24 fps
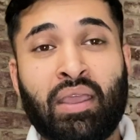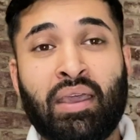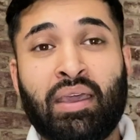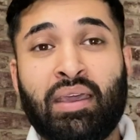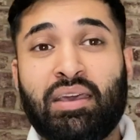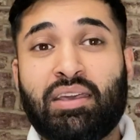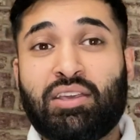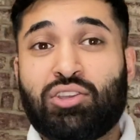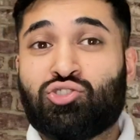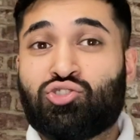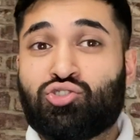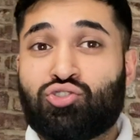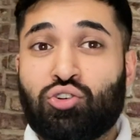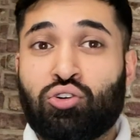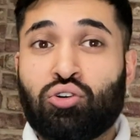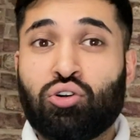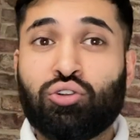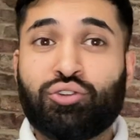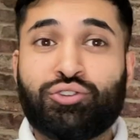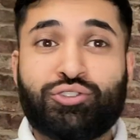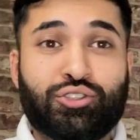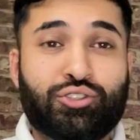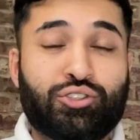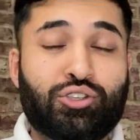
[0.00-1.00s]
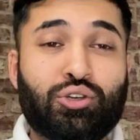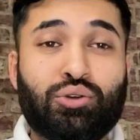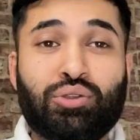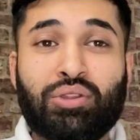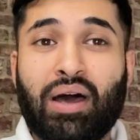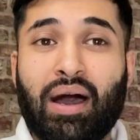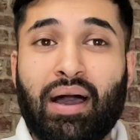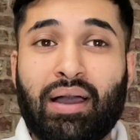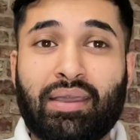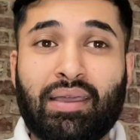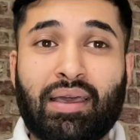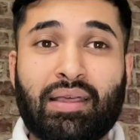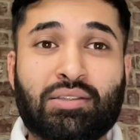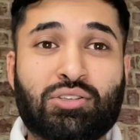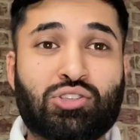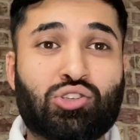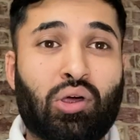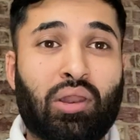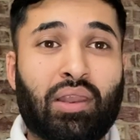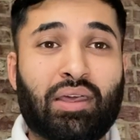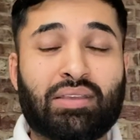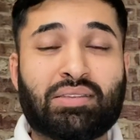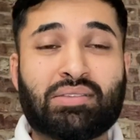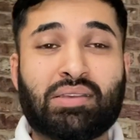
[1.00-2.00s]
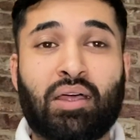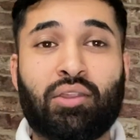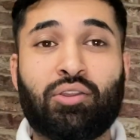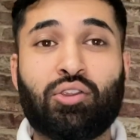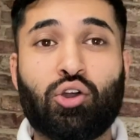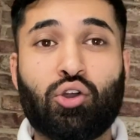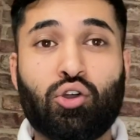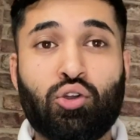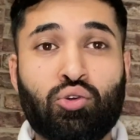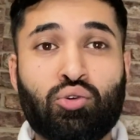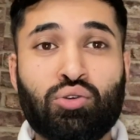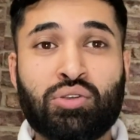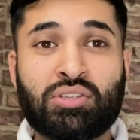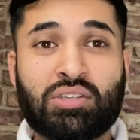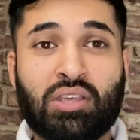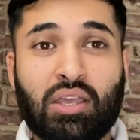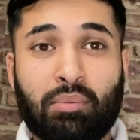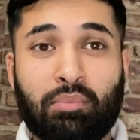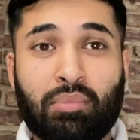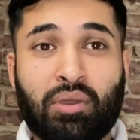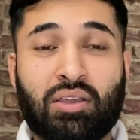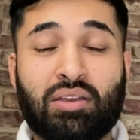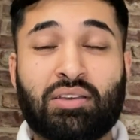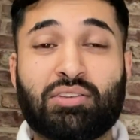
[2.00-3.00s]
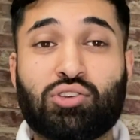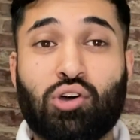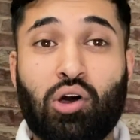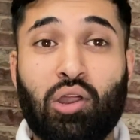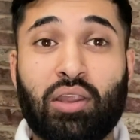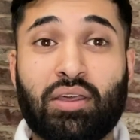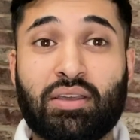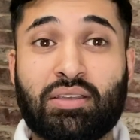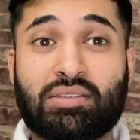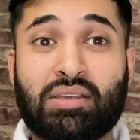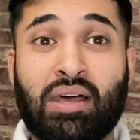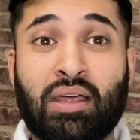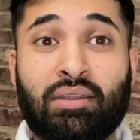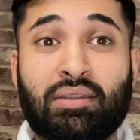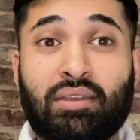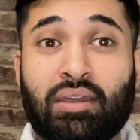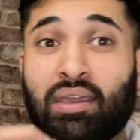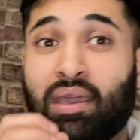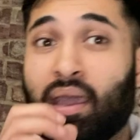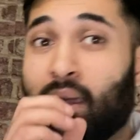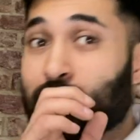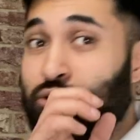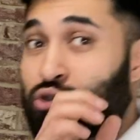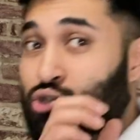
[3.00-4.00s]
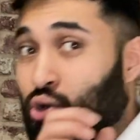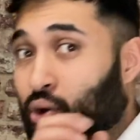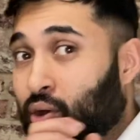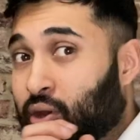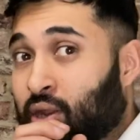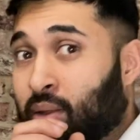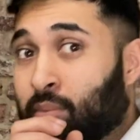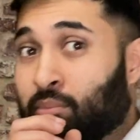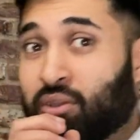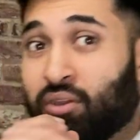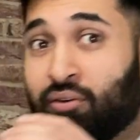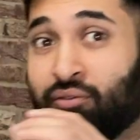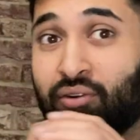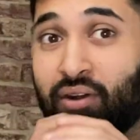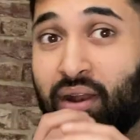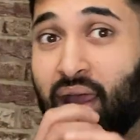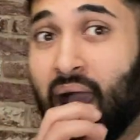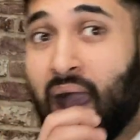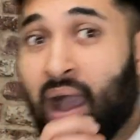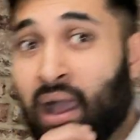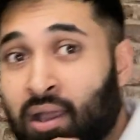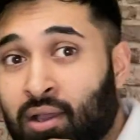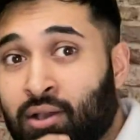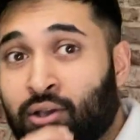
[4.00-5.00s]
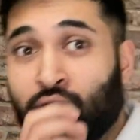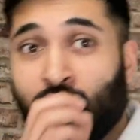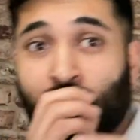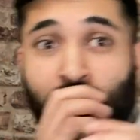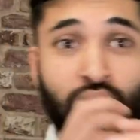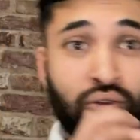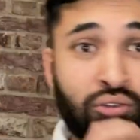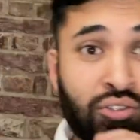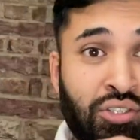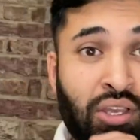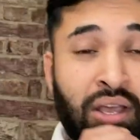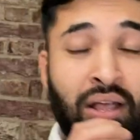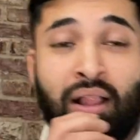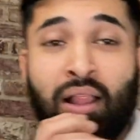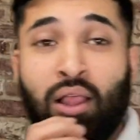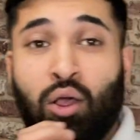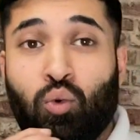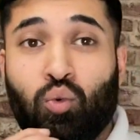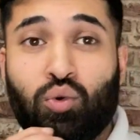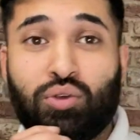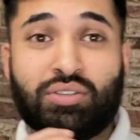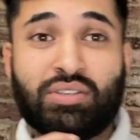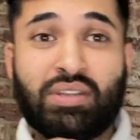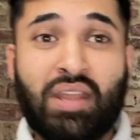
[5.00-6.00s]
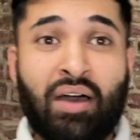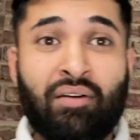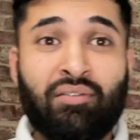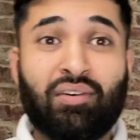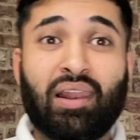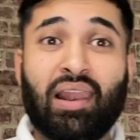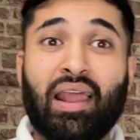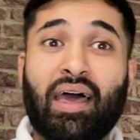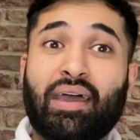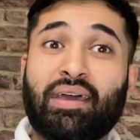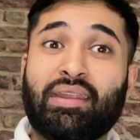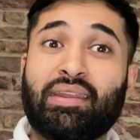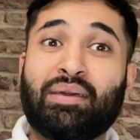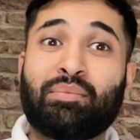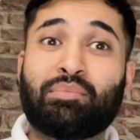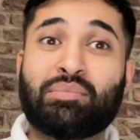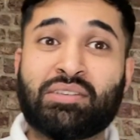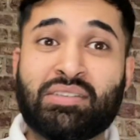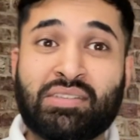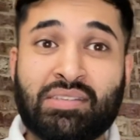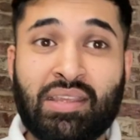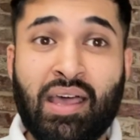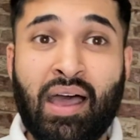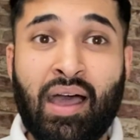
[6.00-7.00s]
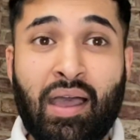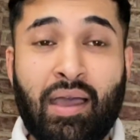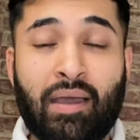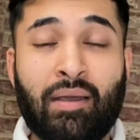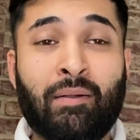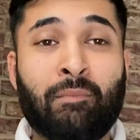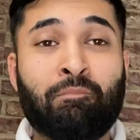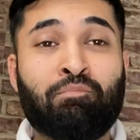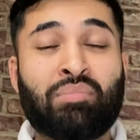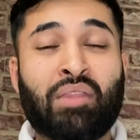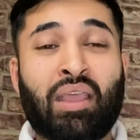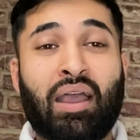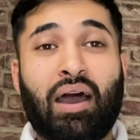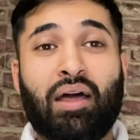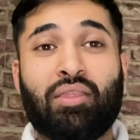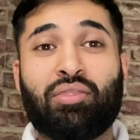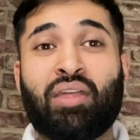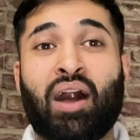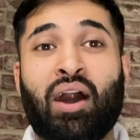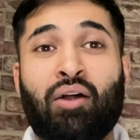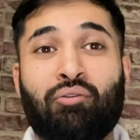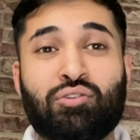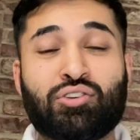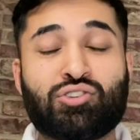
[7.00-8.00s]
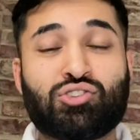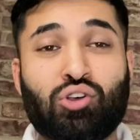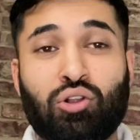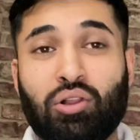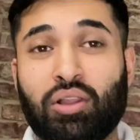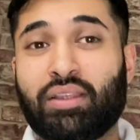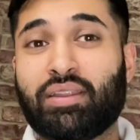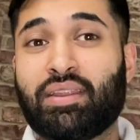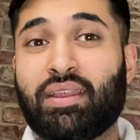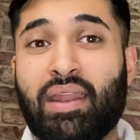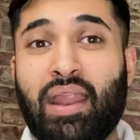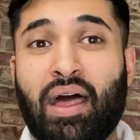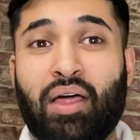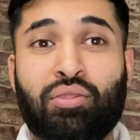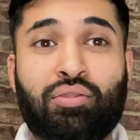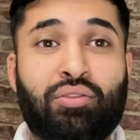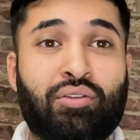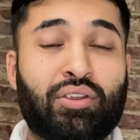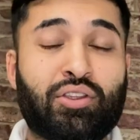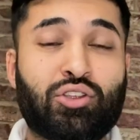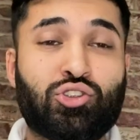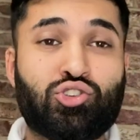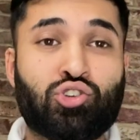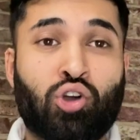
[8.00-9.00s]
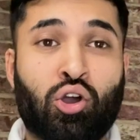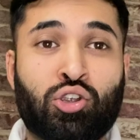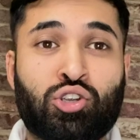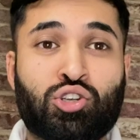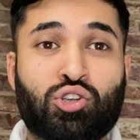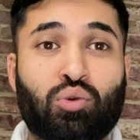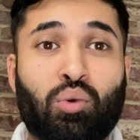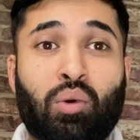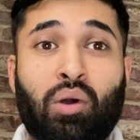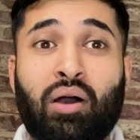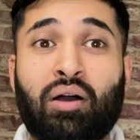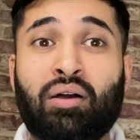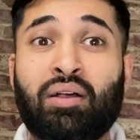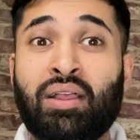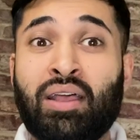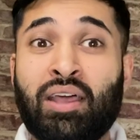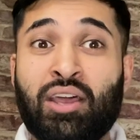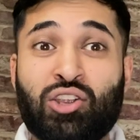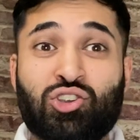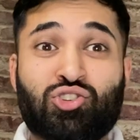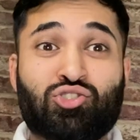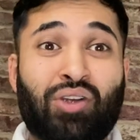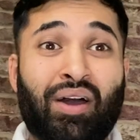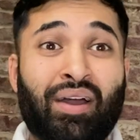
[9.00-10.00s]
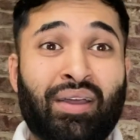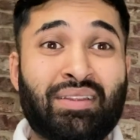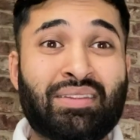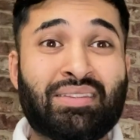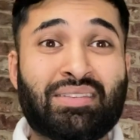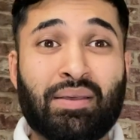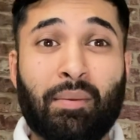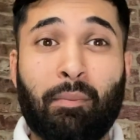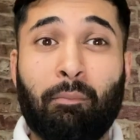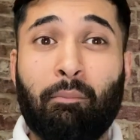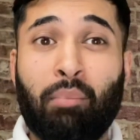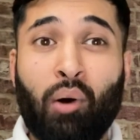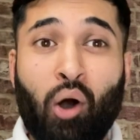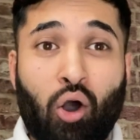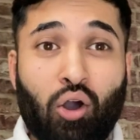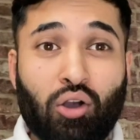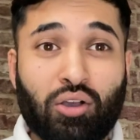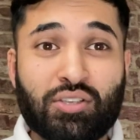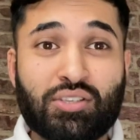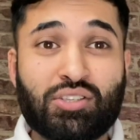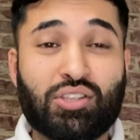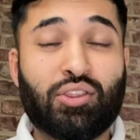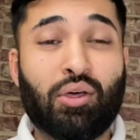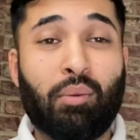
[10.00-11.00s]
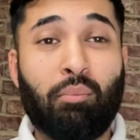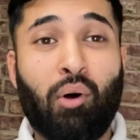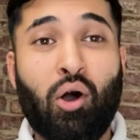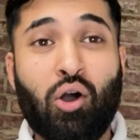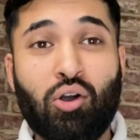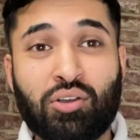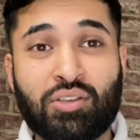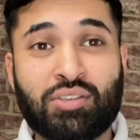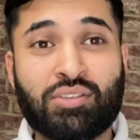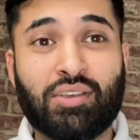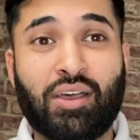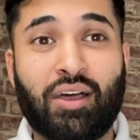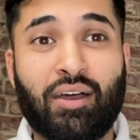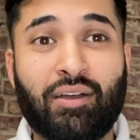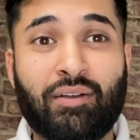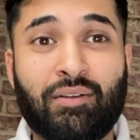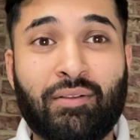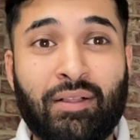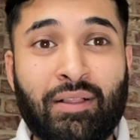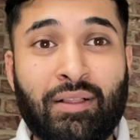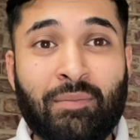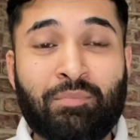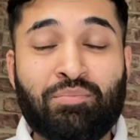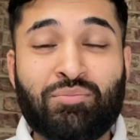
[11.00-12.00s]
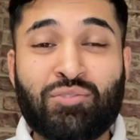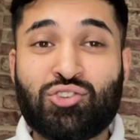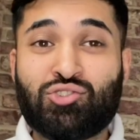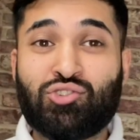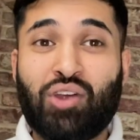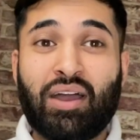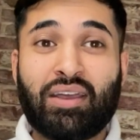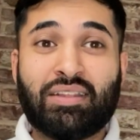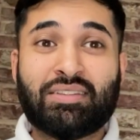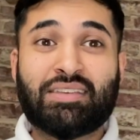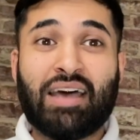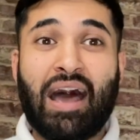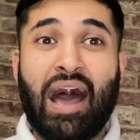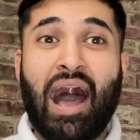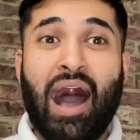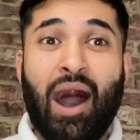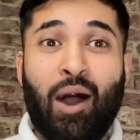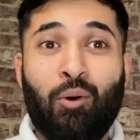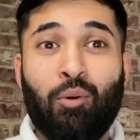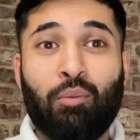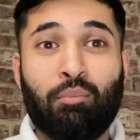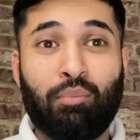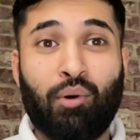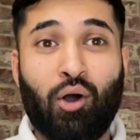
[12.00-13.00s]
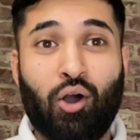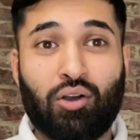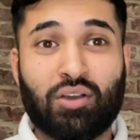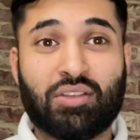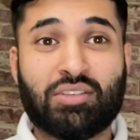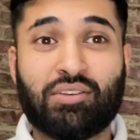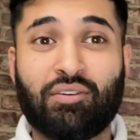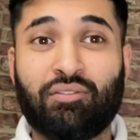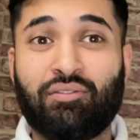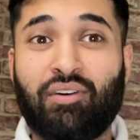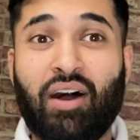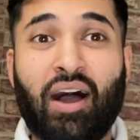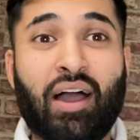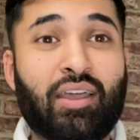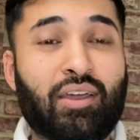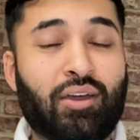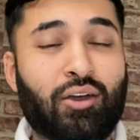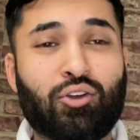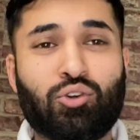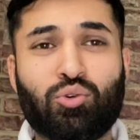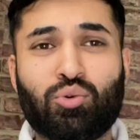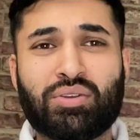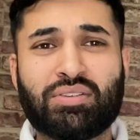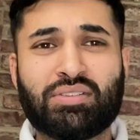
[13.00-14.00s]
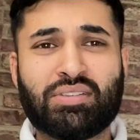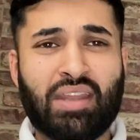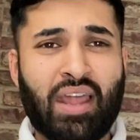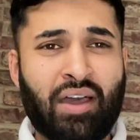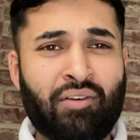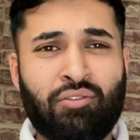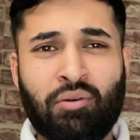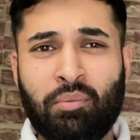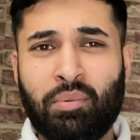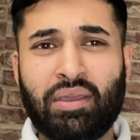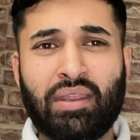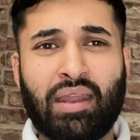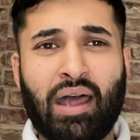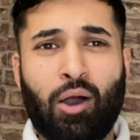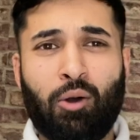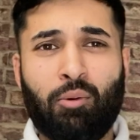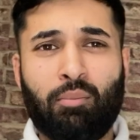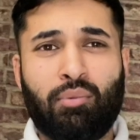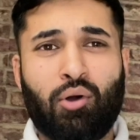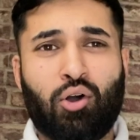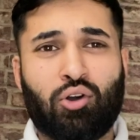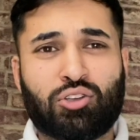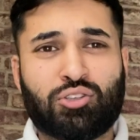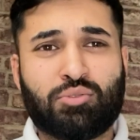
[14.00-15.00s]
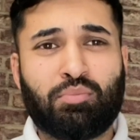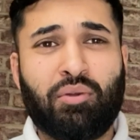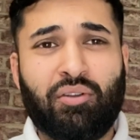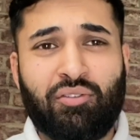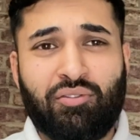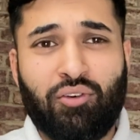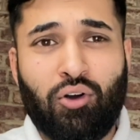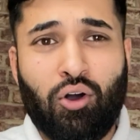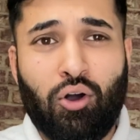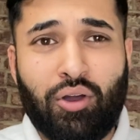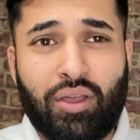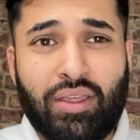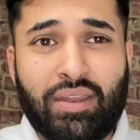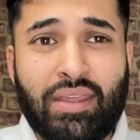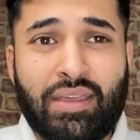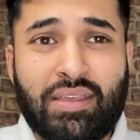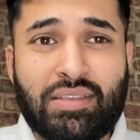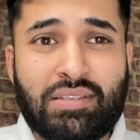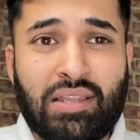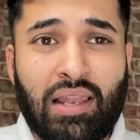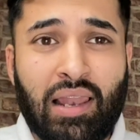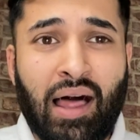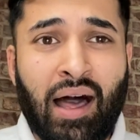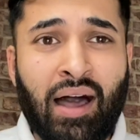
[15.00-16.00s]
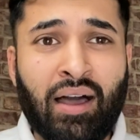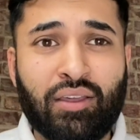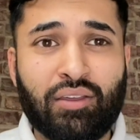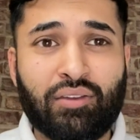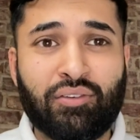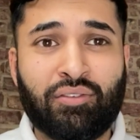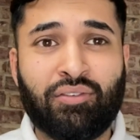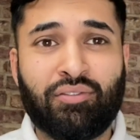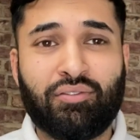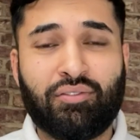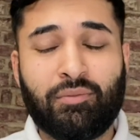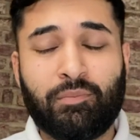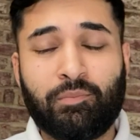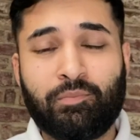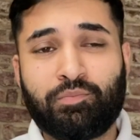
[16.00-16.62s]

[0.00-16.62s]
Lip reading: He struggled to do that against Alexander Usyk because Alexander kept showing him different angles, was never letting him set, and that resulted in Anthony Joshua trying to box the boxer, trying to outbox a fighter who has never been outboxed before in his life.